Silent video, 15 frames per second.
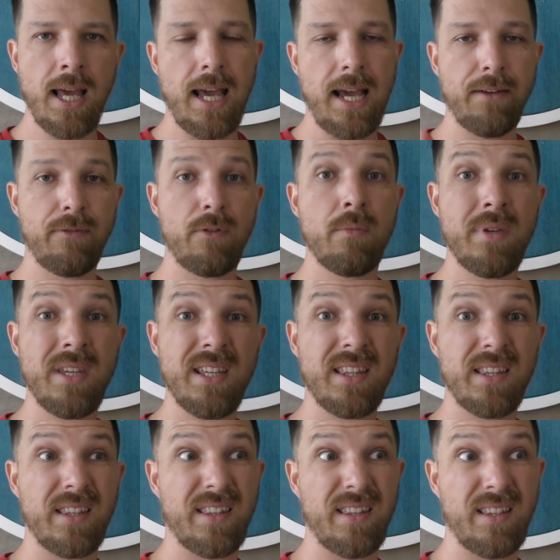And for me,
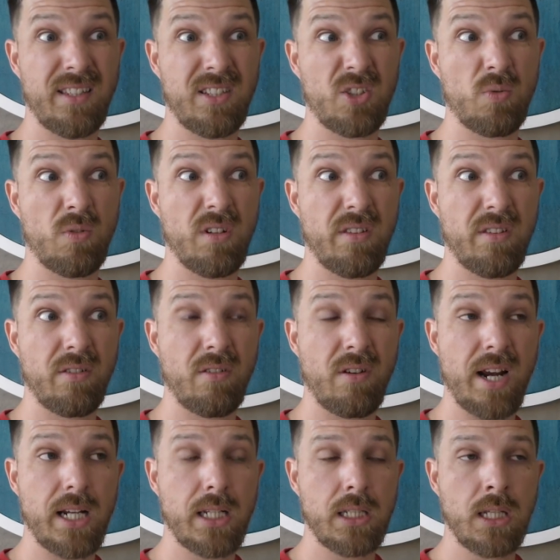this is one of the
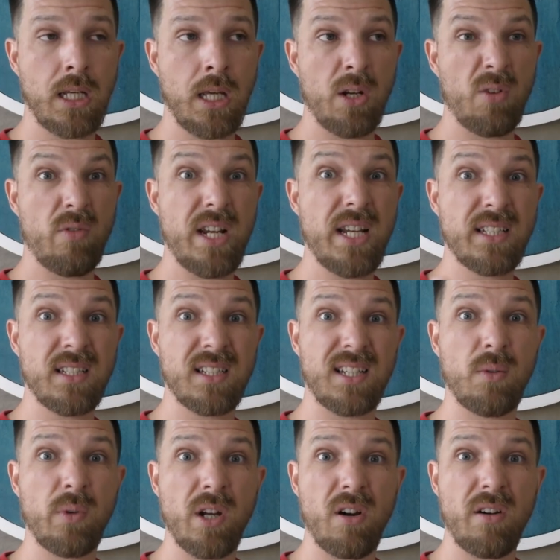great reasons
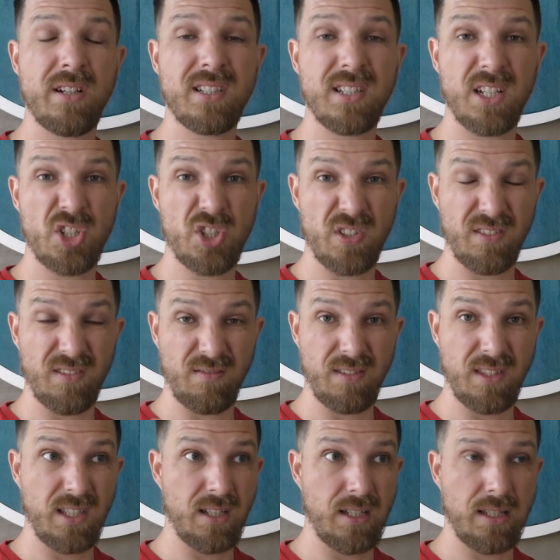we are in such
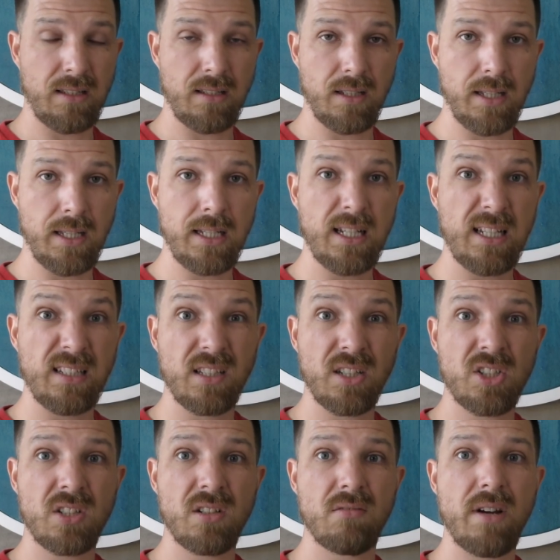in
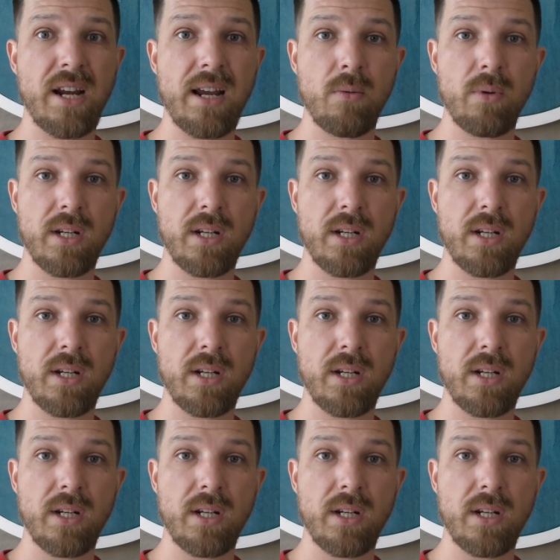disarray.